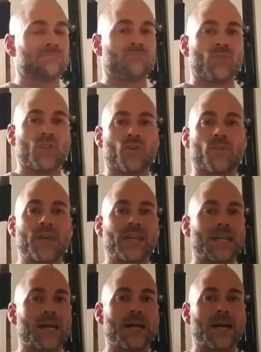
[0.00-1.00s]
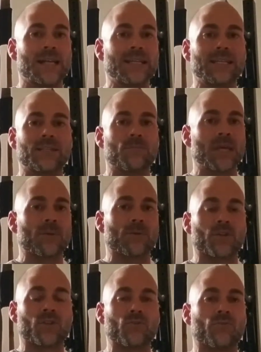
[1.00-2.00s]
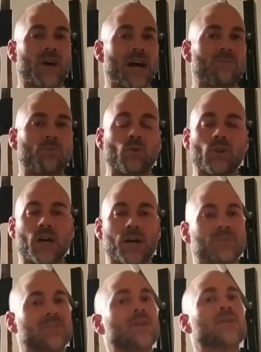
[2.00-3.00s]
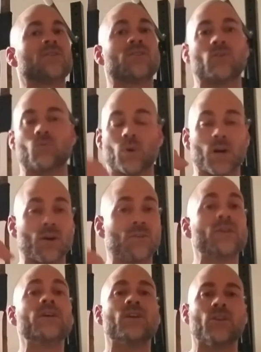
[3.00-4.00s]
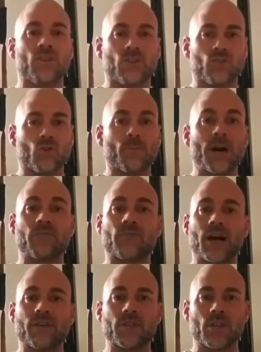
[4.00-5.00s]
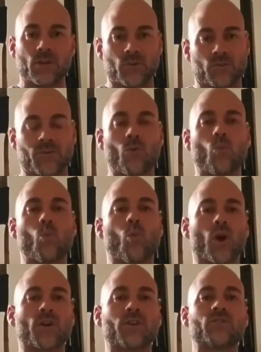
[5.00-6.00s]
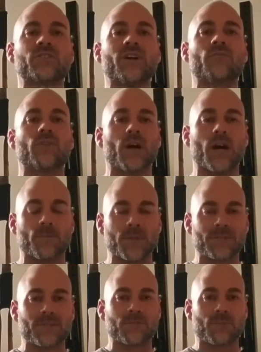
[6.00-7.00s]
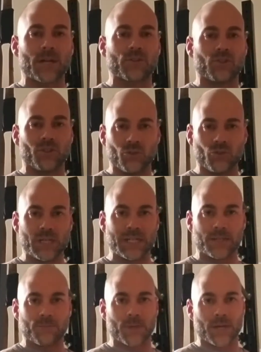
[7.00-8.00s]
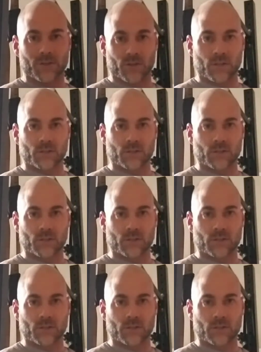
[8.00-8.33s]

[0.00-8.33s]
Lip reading: you're thinking, I need to be able to do 5 pull-ups, well, do about 5 of those. Work yourself up. This is about you getting better.